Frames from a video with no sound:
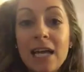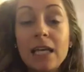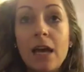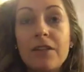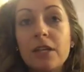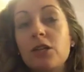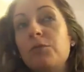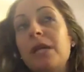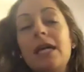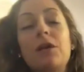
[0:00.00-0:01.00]
Yeah. The
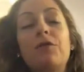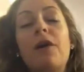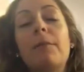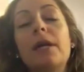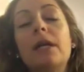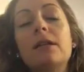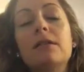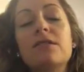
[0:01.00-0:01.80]
illuminated feminine.